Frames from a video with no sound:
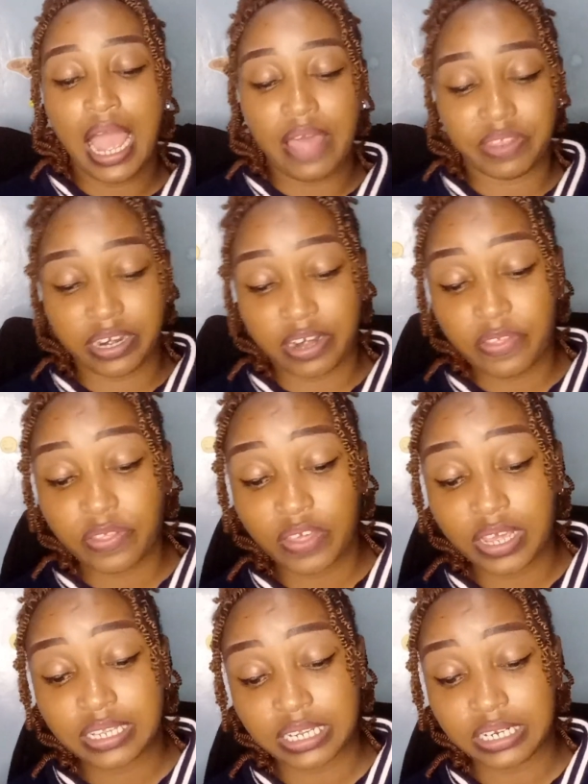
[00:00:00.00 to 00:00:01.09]
And then another
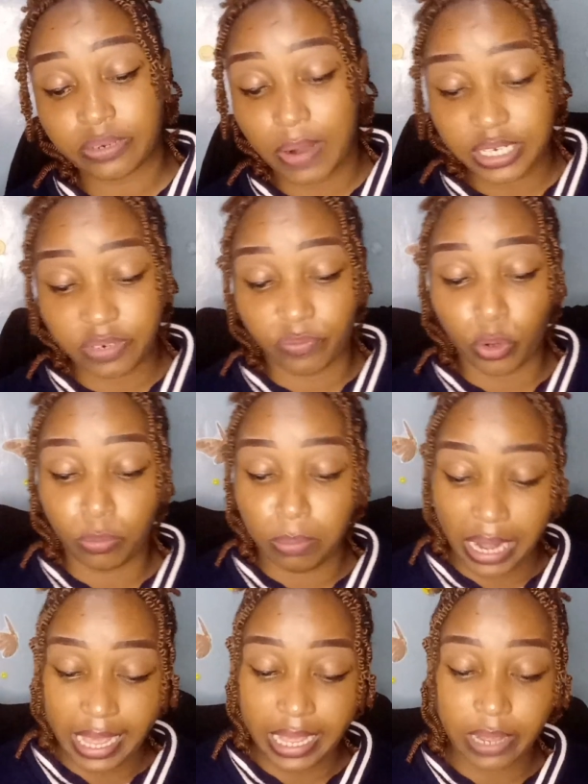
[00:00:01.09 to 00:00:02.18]
thing is interactive role
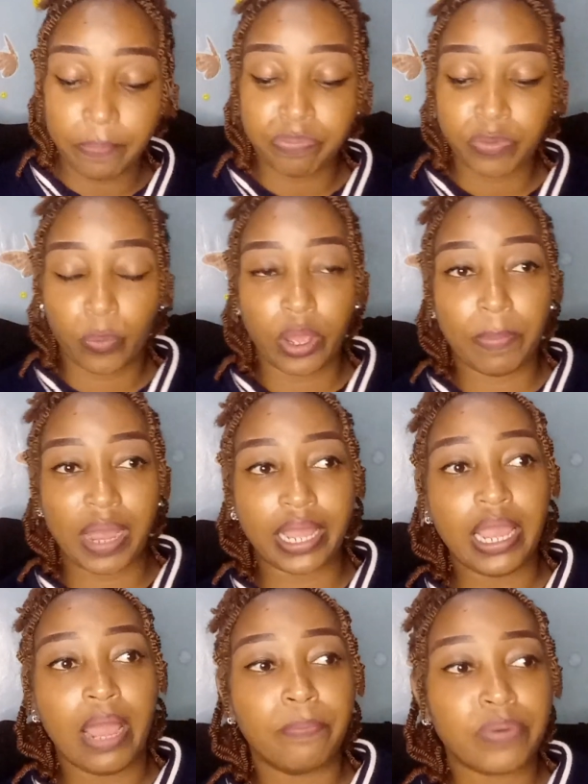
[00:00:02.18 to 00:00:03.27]
playing,
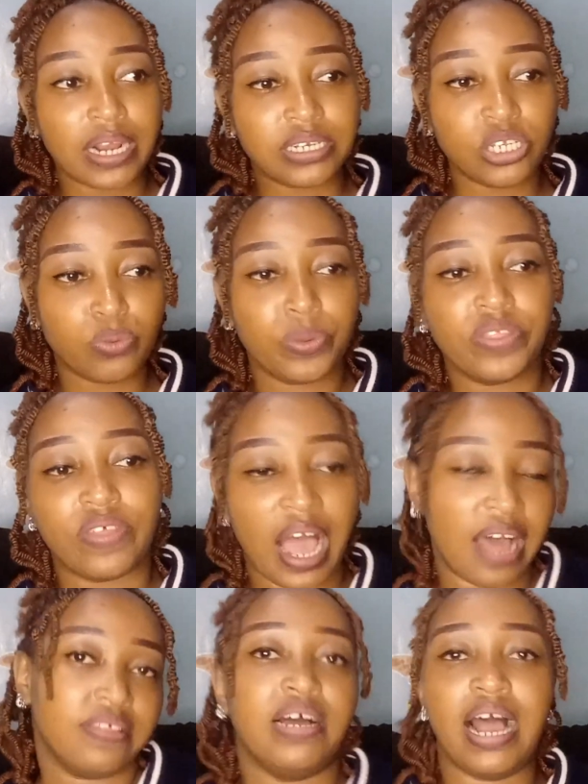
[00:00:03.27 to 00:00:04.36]
whereby practice with
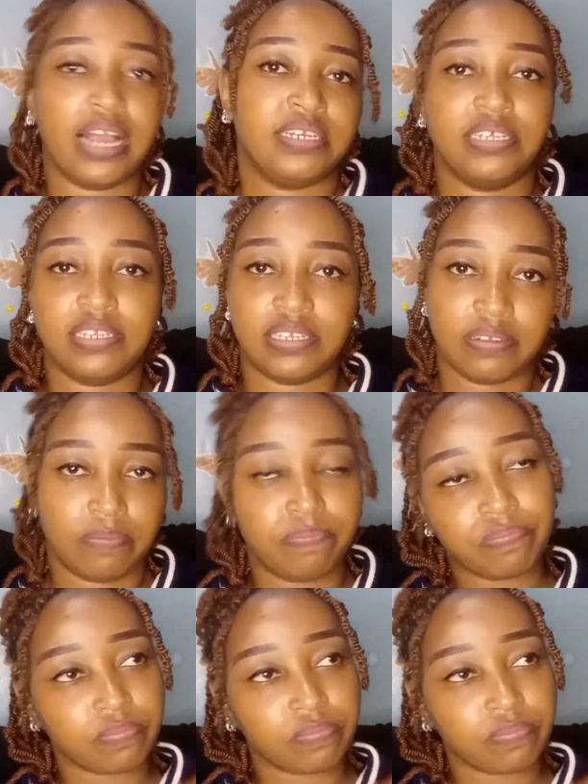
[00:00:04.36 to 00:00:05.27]
other actors.